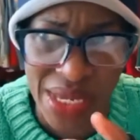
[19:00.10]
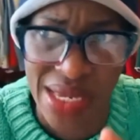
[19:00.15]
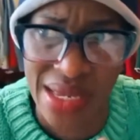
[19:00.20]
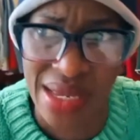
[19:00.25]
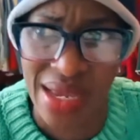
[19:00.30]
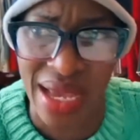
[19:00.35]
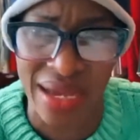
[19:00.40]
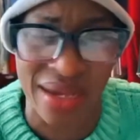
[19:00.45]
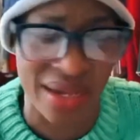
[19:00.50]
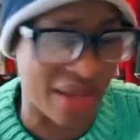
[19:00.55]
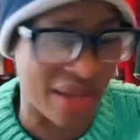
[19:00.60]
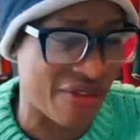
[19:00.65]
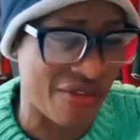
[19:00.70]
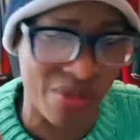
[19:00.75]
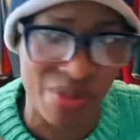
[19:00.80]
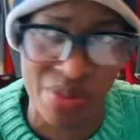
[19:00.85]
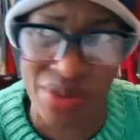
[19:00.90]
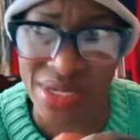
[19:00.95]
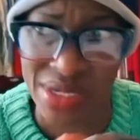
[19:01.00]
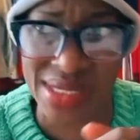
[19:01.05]
and
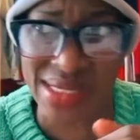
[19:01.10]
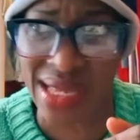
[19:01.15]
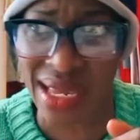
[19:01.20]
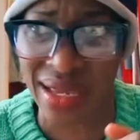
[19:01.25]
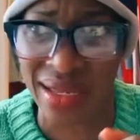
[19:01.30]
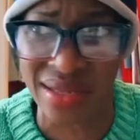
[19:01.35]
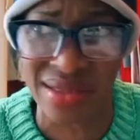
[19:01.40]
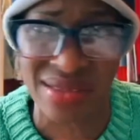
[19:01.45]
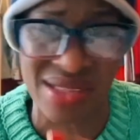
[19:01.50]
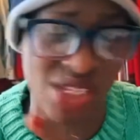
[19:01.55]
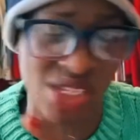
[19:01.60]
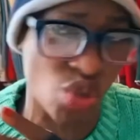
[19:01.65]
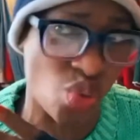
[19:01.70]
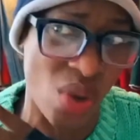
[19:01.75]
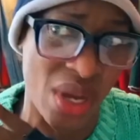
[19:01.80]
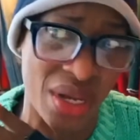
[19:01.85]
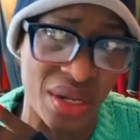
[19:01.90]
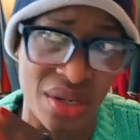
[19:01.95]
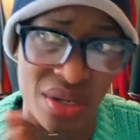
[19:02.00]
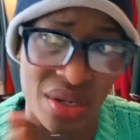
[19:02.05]
everybody said, this
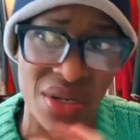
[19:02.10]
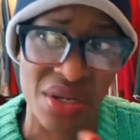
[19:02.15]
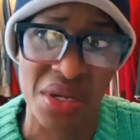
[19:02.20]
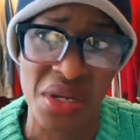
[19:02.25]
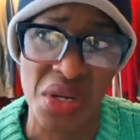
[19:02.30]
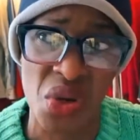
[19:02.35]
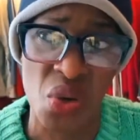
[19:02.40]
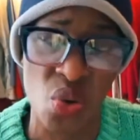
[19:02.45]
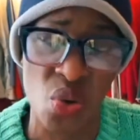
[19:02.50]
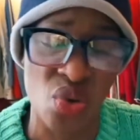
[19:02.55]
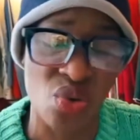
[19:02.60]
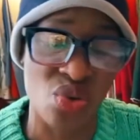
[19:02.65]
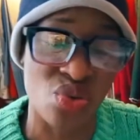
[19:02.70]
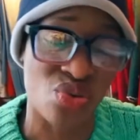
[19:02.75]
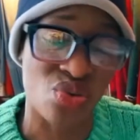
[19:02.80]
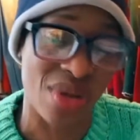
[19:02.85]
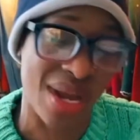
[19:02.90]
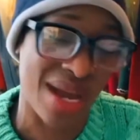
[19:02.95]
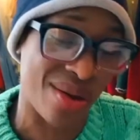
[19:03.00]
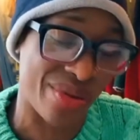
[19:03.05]
one, uyu
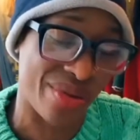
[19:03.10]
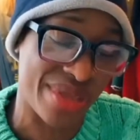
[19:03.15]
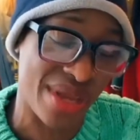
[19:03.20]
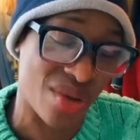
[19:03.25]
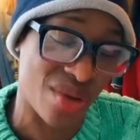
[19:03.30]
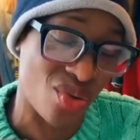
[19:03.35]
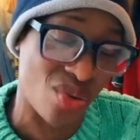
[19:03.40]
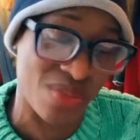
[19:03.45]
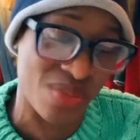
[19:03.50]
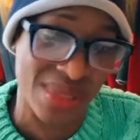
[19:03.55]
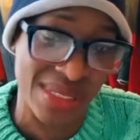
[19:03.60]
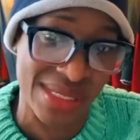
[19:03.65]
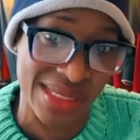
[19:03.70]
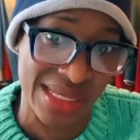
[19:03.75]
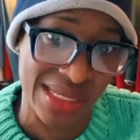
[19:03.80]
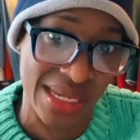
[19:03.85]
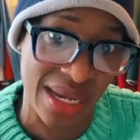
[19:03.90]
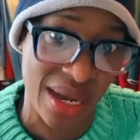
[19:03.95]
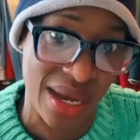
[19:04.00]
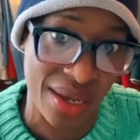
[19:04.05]
tunangoja
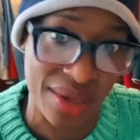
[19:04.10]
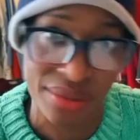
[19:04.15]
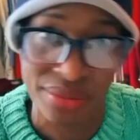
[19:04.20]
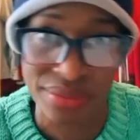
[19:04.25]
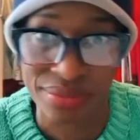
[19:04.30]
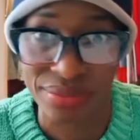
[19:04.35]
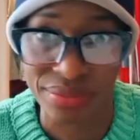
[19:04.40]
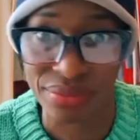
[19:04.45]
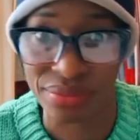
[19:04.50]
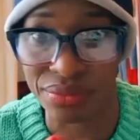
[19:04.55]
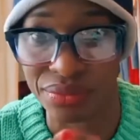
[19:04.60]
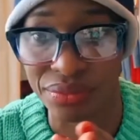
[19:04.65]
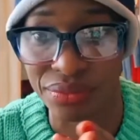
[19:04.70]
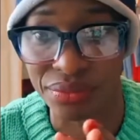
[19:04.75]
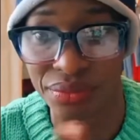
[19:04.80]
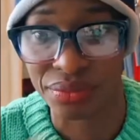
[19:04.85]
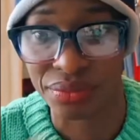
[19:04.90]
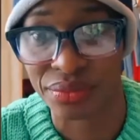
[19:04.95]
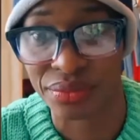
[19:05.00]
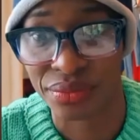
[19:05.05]
kumzika.
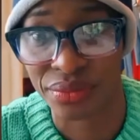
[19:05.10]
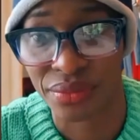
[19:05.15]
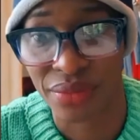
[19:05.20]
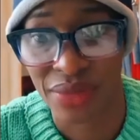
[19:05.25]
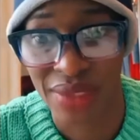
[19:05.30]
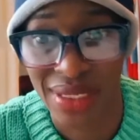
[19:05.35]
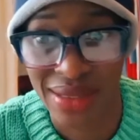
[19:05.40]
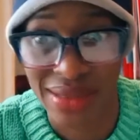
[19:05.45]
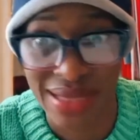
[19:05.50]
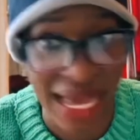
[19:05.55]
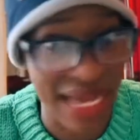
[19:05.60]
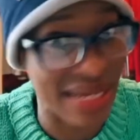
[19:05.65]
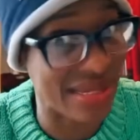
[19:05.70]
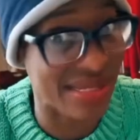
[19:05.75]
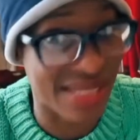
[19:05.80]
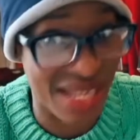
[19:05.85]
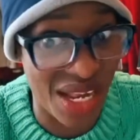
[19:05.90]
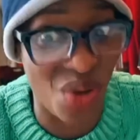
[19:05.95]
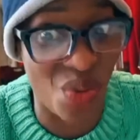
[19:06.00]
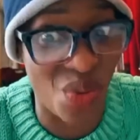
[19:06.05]
They are
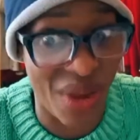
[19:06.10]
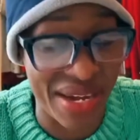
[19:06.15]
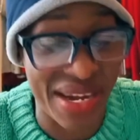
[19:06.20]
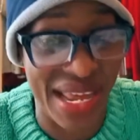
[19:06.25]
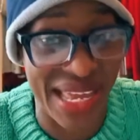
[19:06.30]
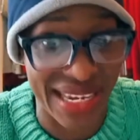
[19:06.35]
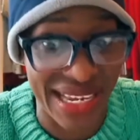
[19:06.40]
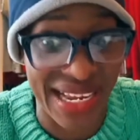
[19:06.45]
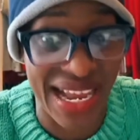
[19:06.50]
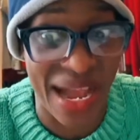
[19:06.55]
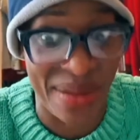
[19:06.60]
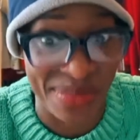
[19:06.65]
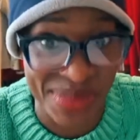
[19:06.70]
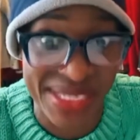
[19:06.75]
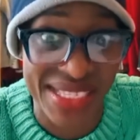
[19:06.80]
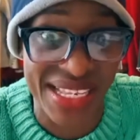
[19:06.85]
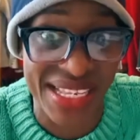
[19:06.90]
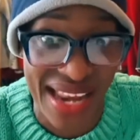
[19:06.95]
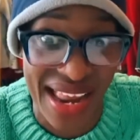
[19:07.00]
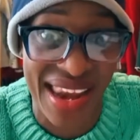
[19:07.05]
still wondering. I'm
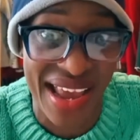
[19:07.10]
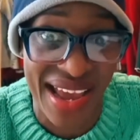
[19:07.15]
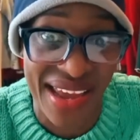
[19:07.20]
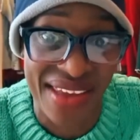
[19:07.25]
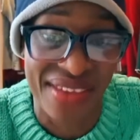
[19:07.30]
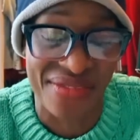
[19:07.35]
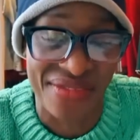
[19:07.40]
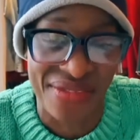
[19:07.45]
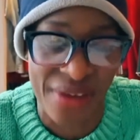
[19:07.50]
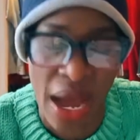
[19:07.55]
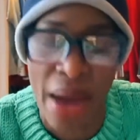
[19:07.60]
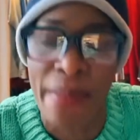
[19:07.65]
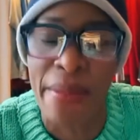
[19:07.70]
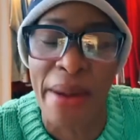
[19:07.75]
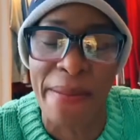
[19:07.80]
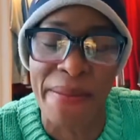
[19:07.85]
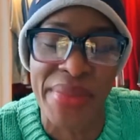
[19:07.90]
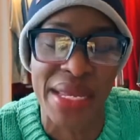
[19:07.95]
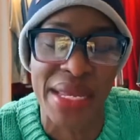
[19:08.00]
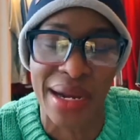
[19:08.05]
still alive. I'm a
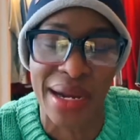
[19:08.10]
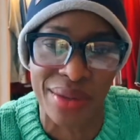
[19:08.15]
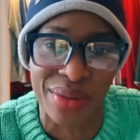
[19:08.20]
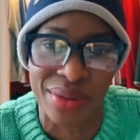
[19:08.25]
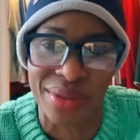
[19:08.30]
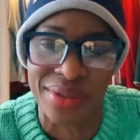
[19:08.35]
miracle.